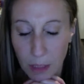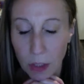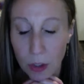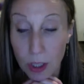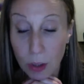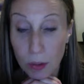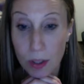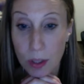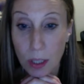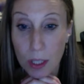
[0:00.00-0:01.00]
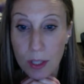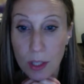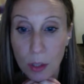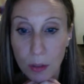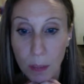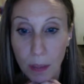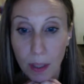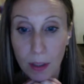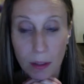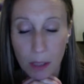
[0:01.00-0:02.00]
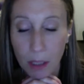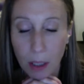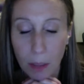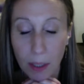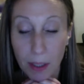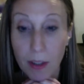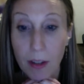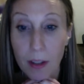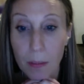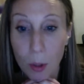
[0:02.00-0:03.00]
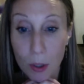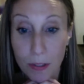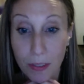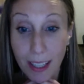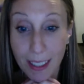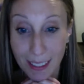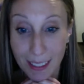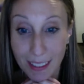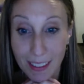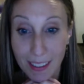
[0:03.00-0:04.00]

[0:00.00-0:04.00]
And she goes to listen to Rabbi, not Rabbi, Moshe Feiglin,